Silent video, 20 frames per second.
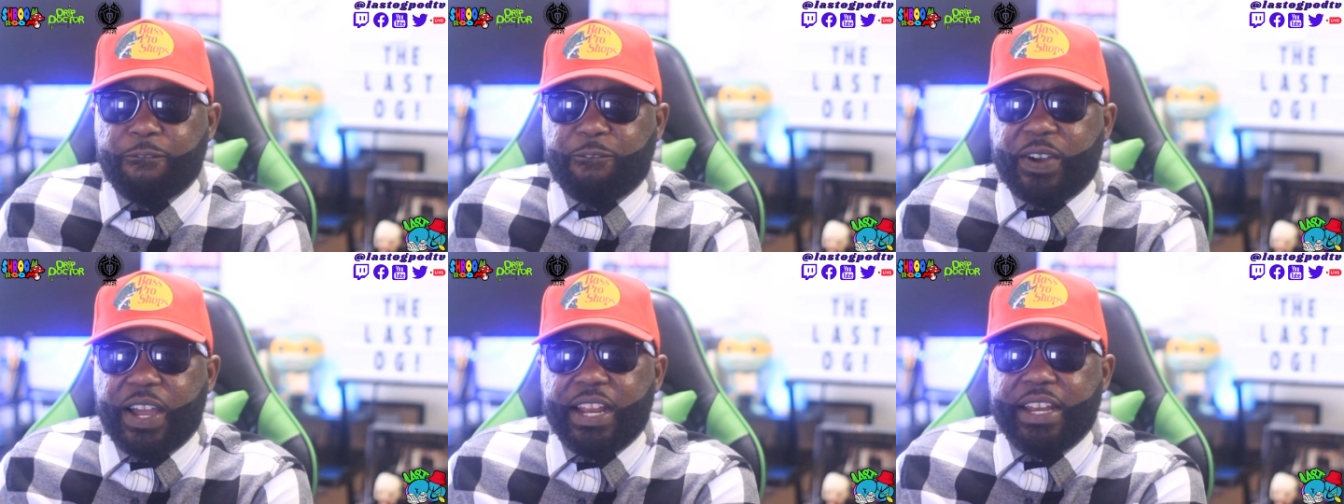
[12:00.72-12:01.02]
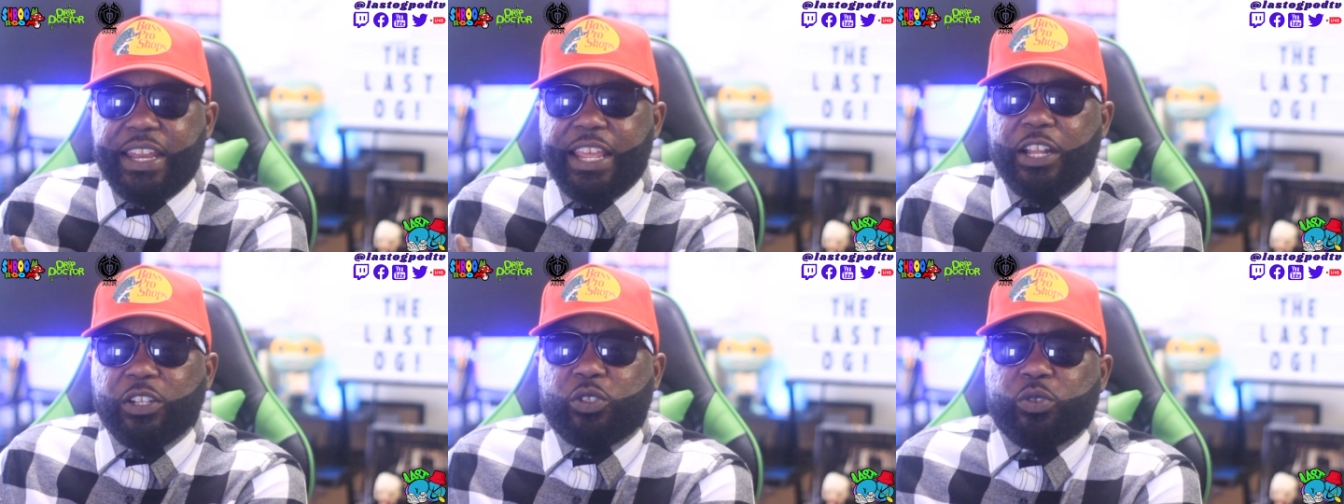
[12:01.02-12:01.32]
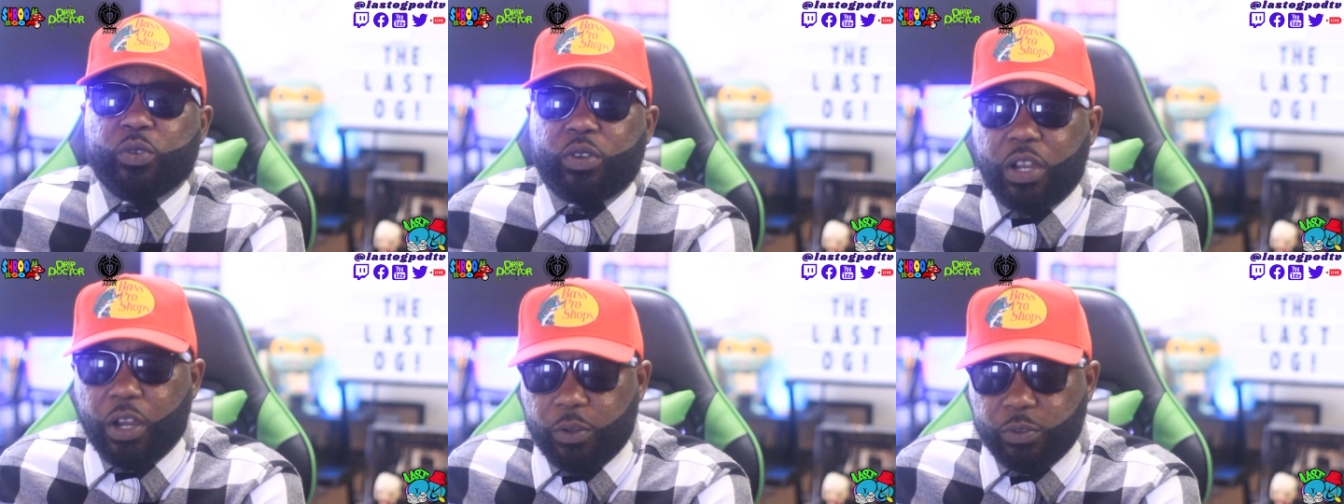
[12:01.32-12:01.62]

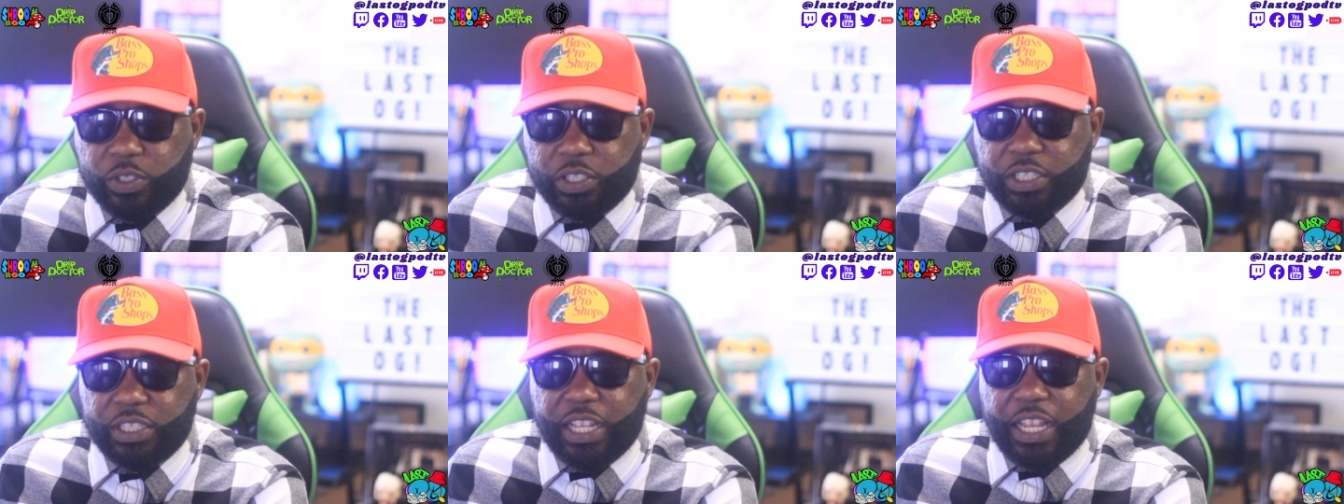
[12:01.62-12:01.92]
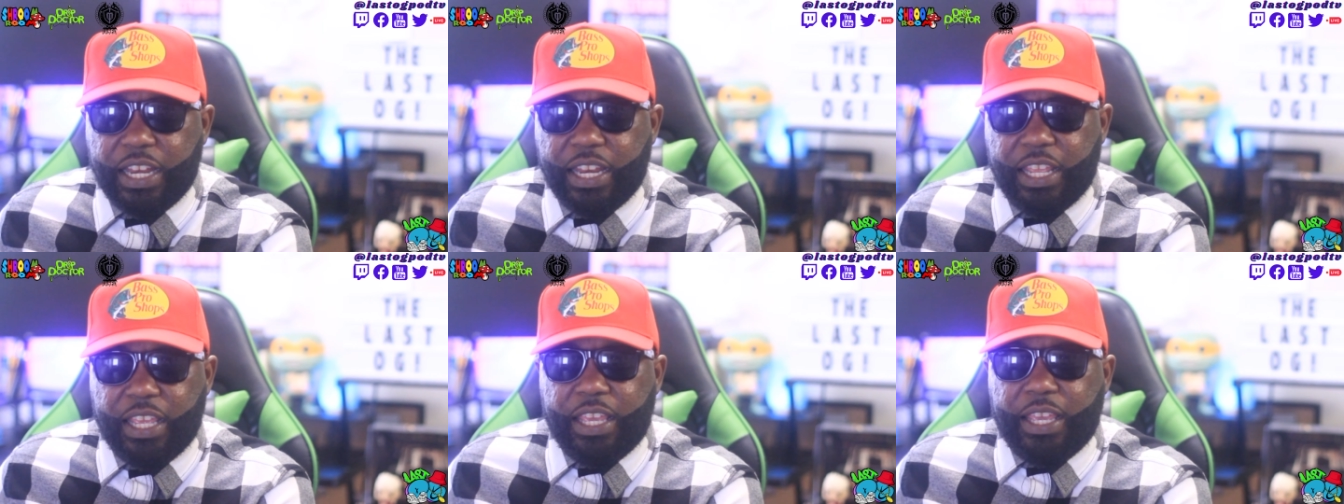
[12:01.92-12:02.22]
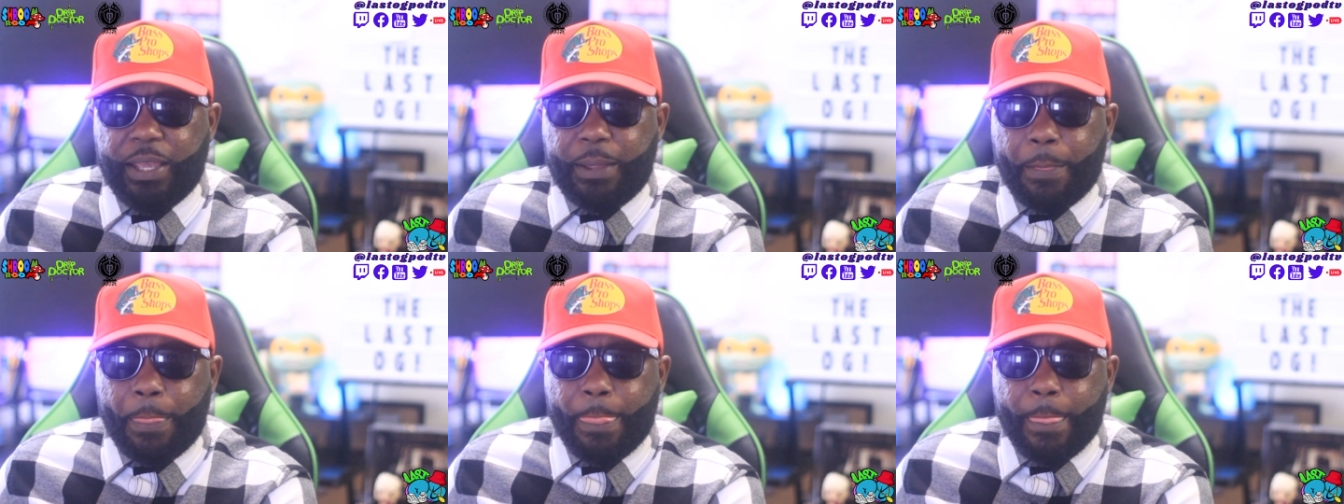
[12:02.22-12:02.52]
financial coaching. They
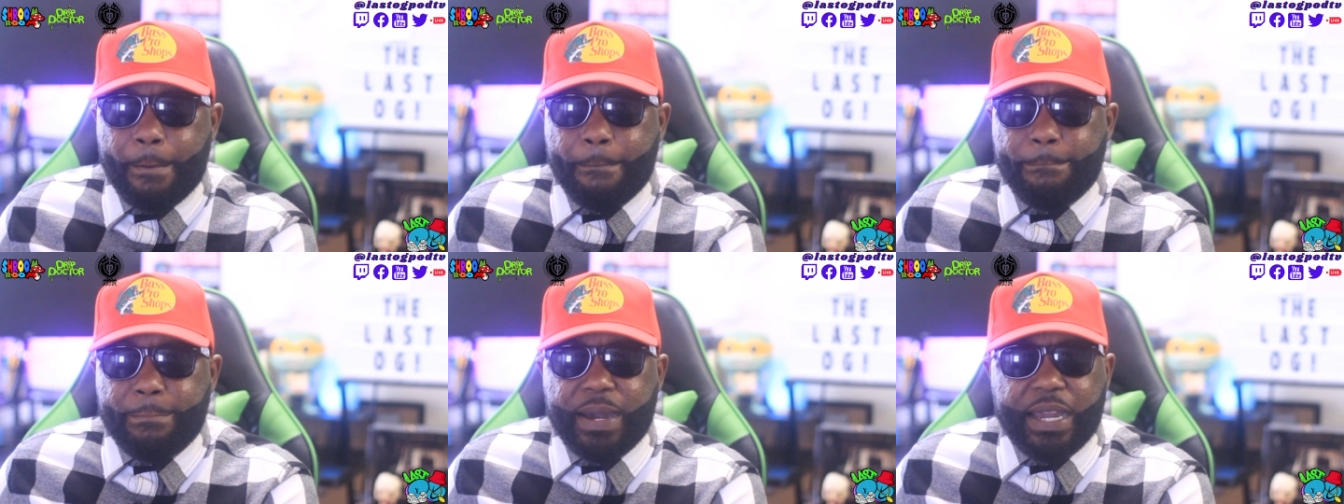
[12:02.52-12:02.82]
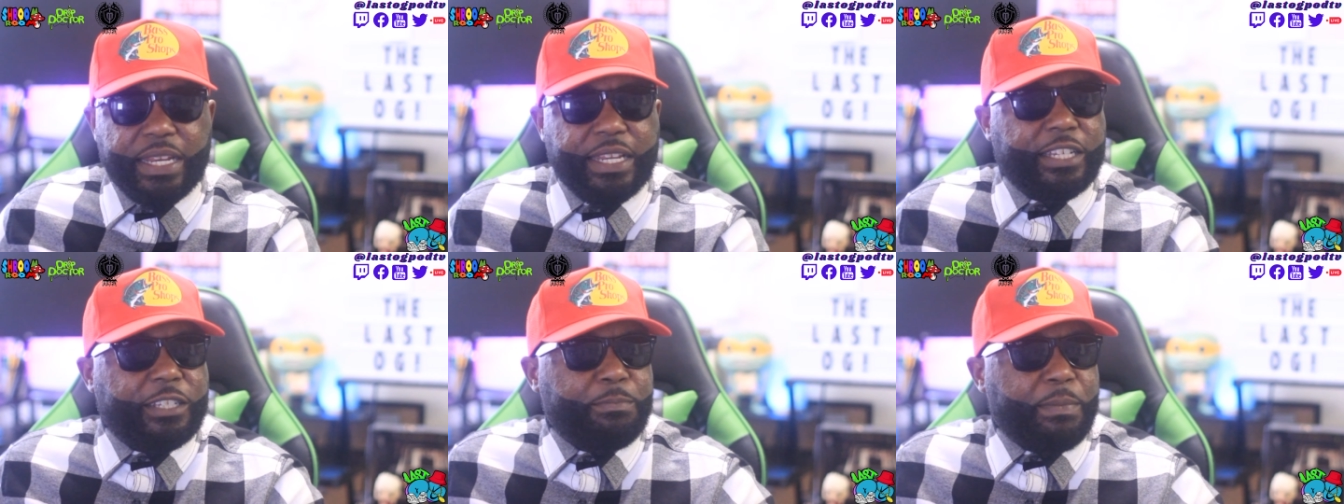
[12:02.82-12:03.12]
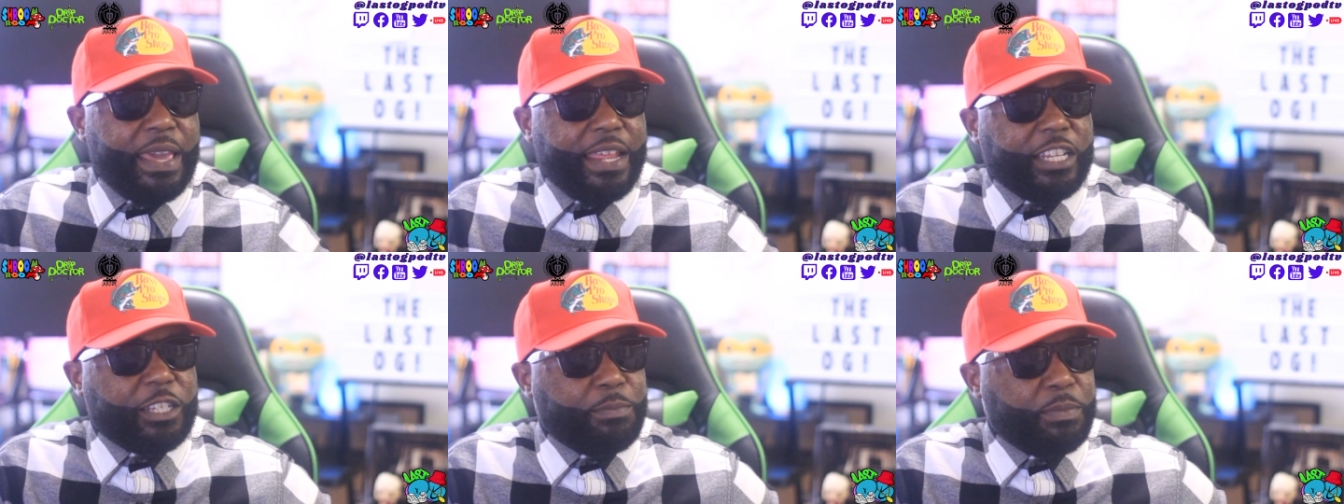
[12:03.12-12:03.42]
need money
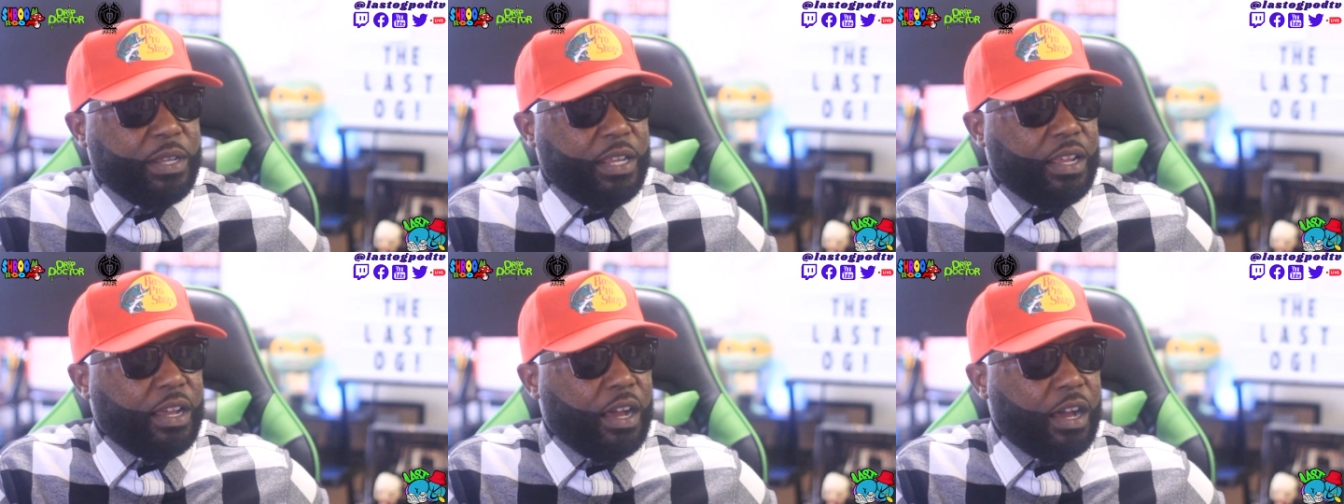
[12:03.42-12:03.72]
management.